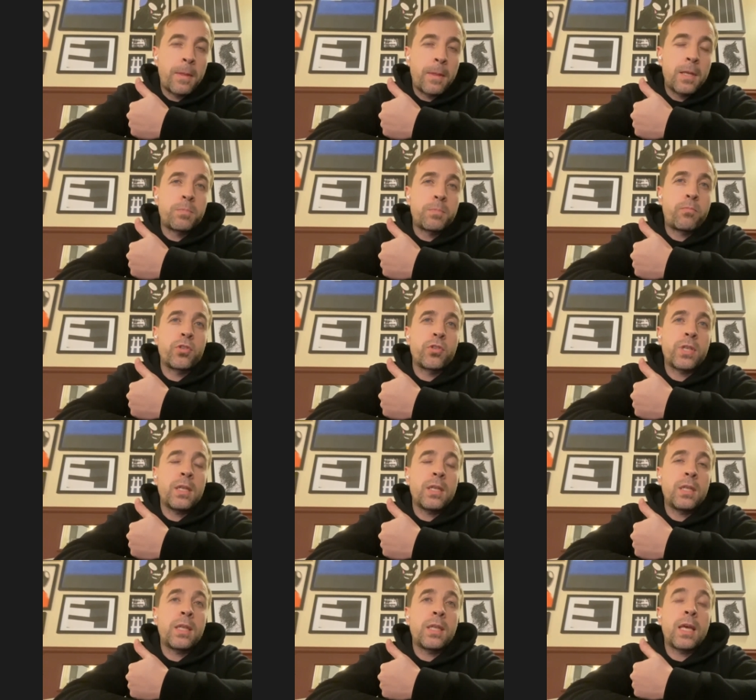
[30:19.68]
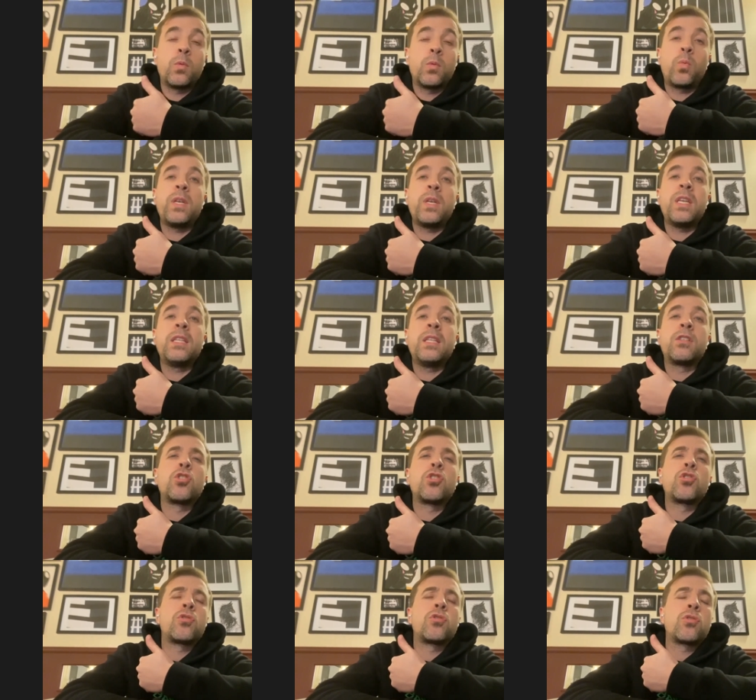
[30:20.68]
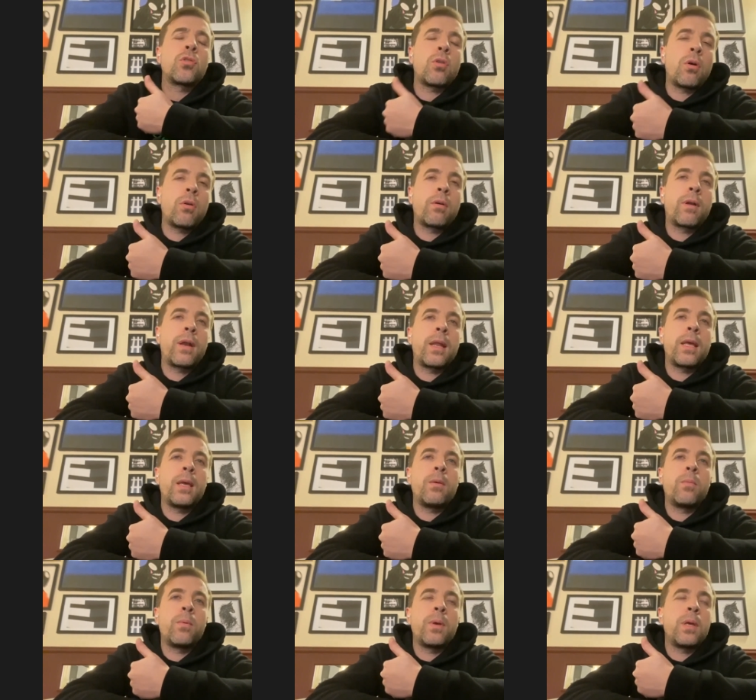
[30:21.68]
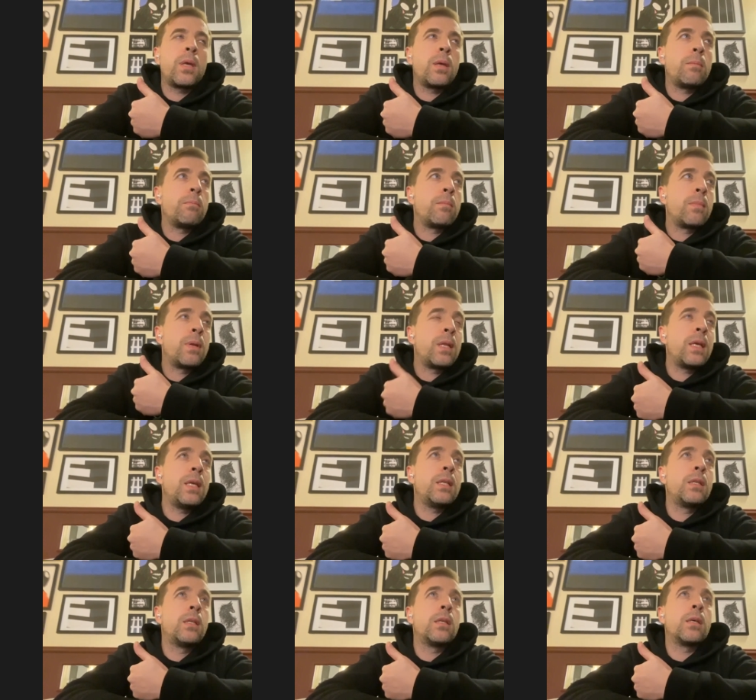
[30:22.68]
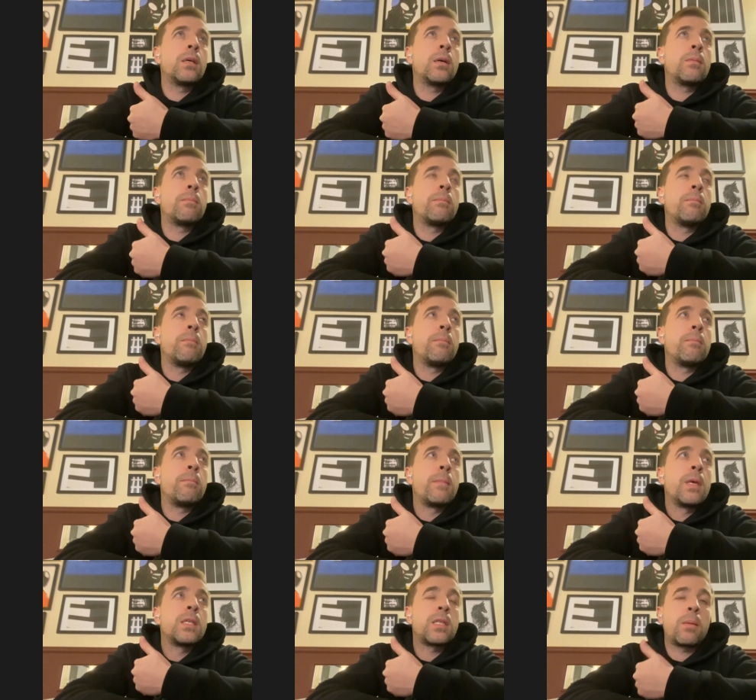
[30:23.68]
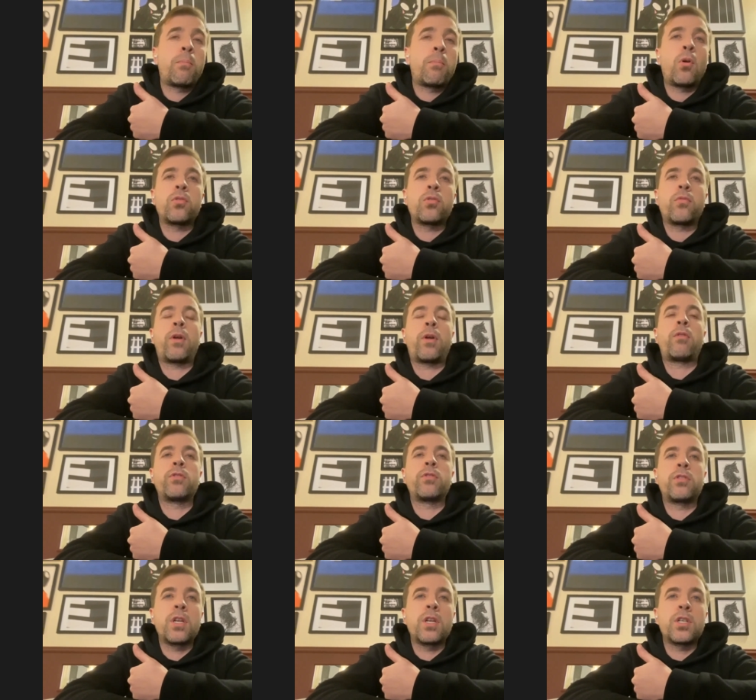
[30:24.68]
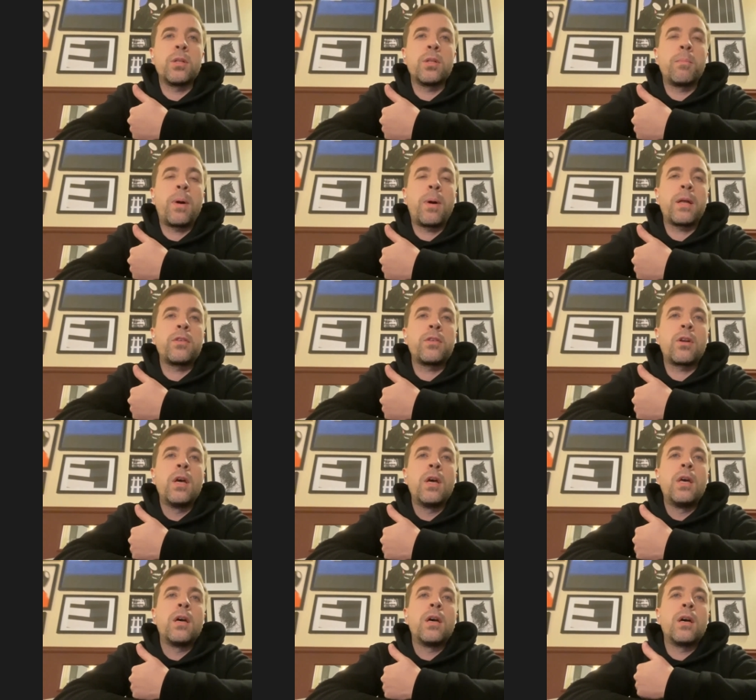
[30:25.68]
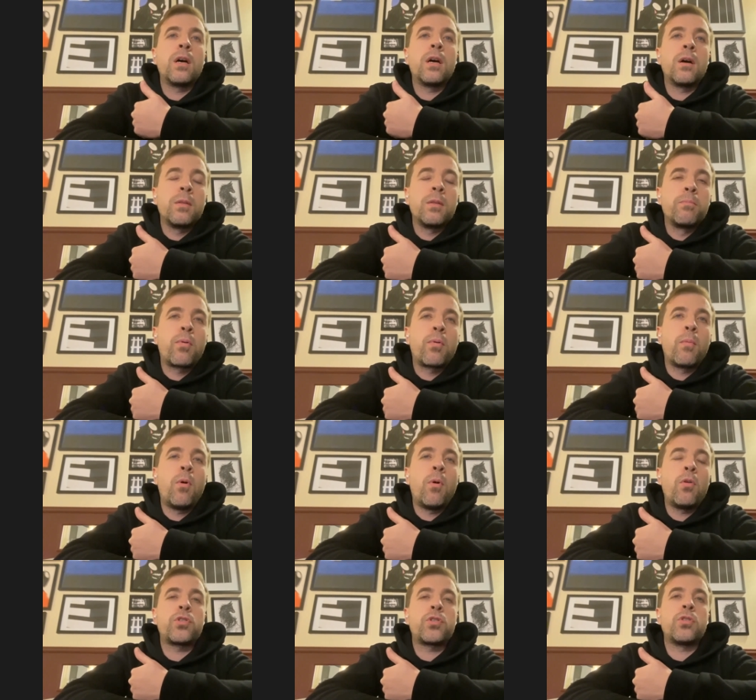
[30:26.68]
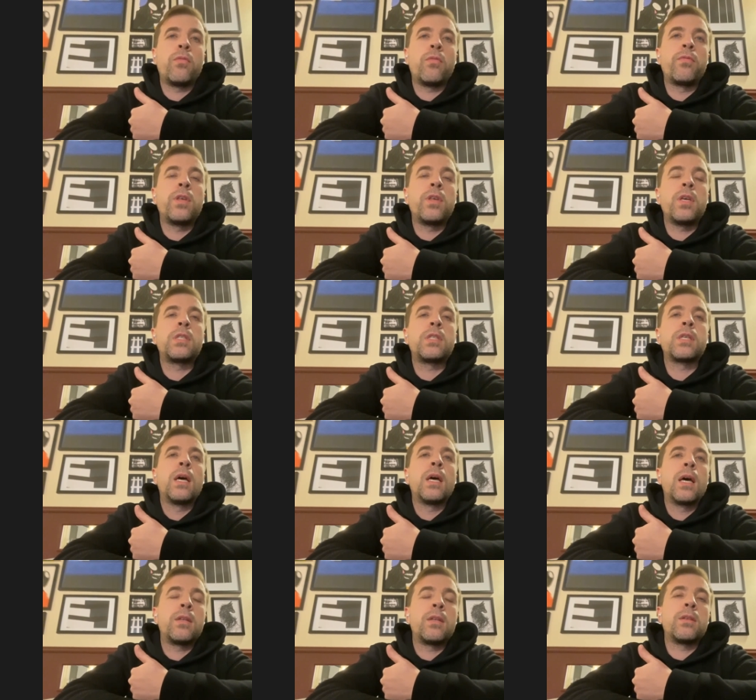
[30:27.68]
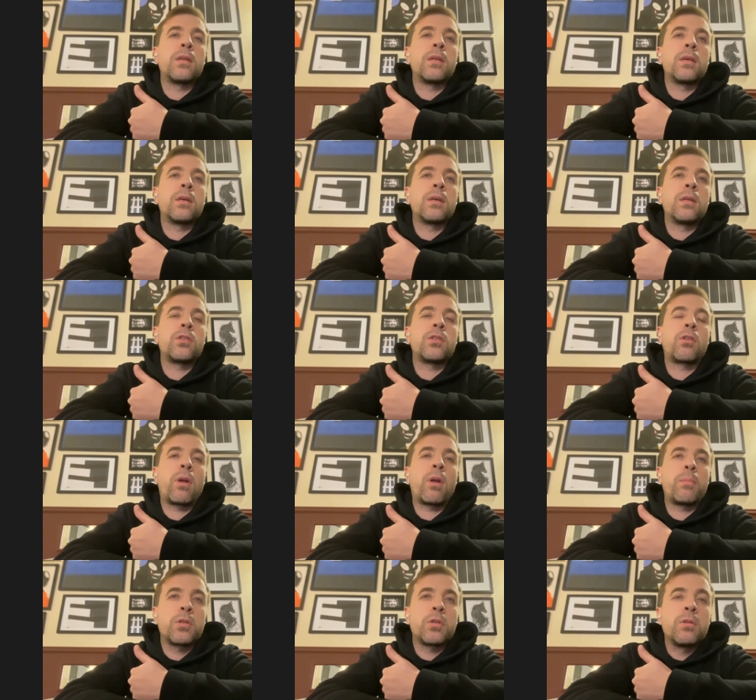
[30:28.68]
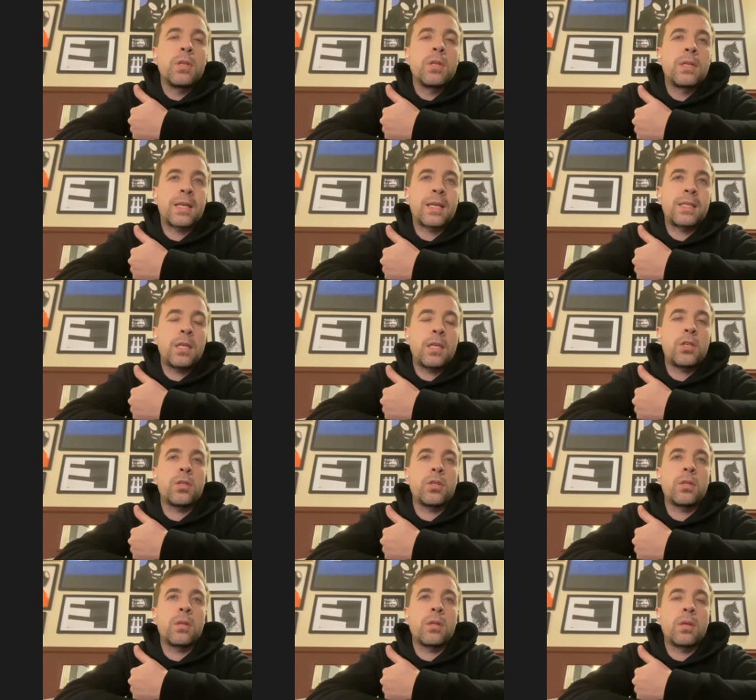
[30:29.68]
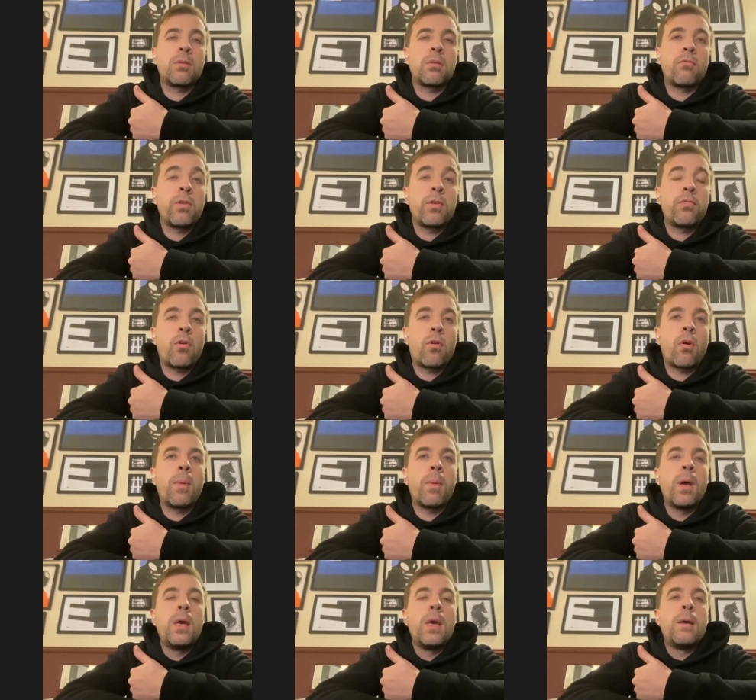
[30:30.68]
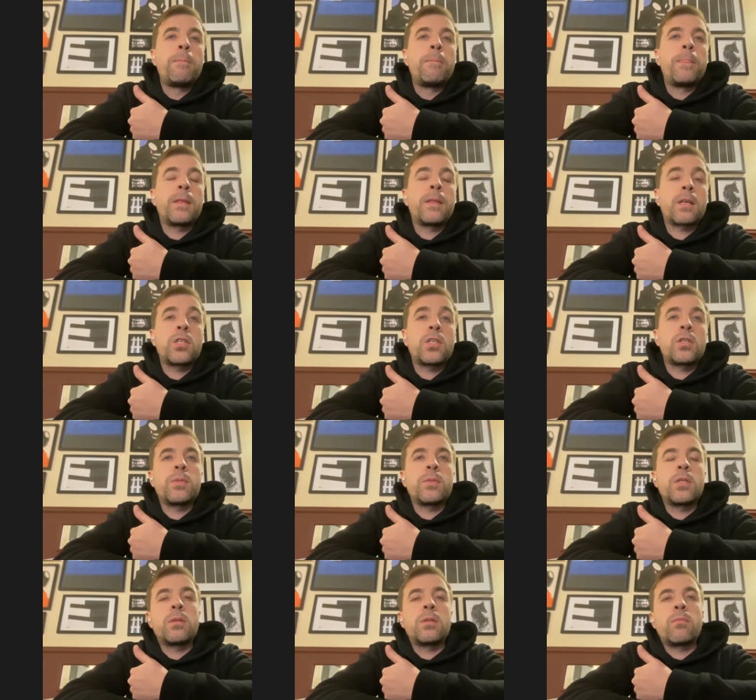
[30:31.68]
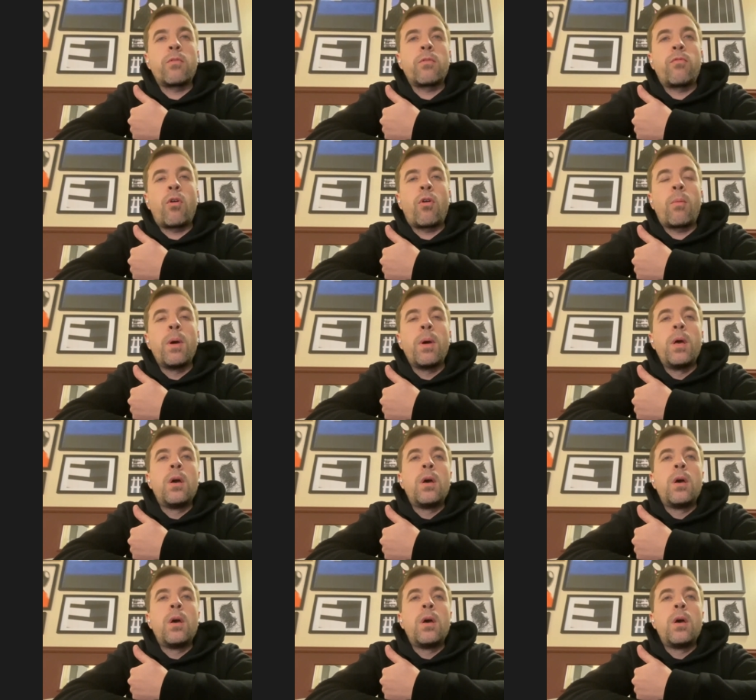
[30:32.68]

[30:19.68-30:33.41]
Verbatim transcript: it's presented, and we need strongly we need uh, support of our international partner uh, in promotion of these anti-corruption taxation reform, taxation system reform.